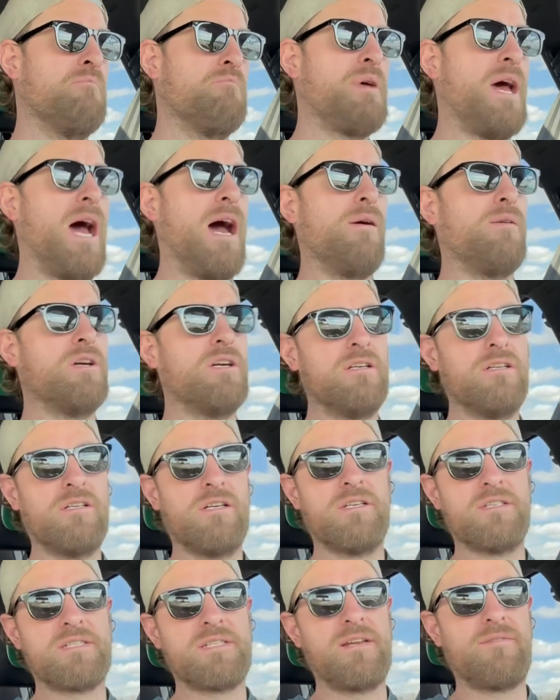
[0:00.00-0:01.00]
power
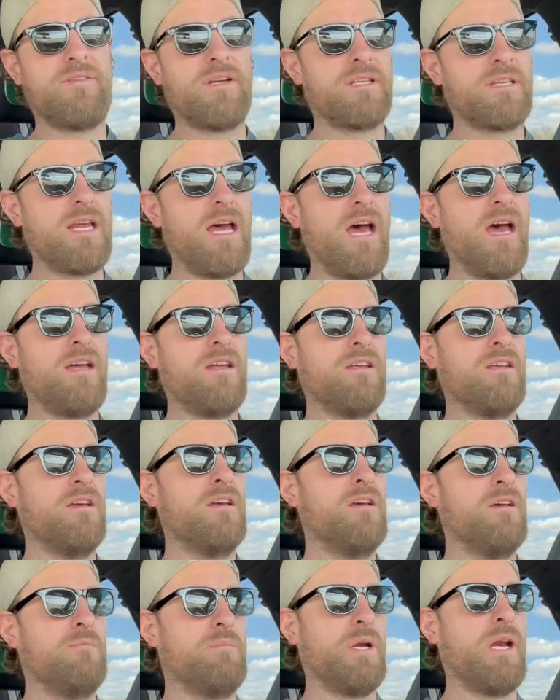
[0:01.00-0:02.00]
and stuff like that,
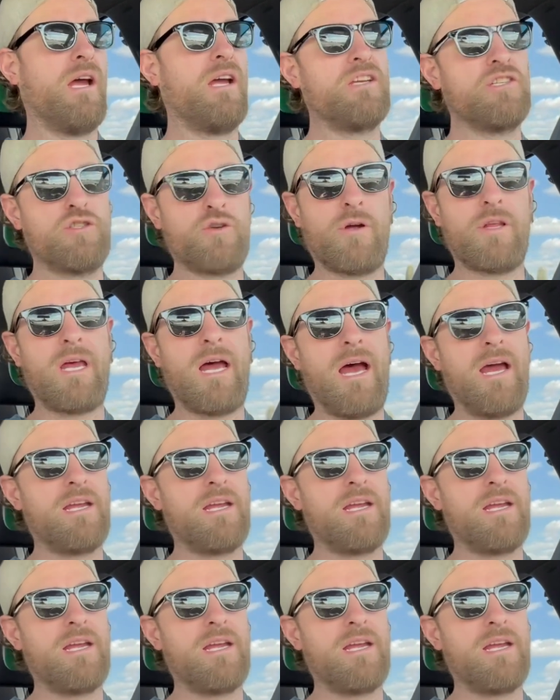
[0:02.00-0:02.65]
but I enjoy the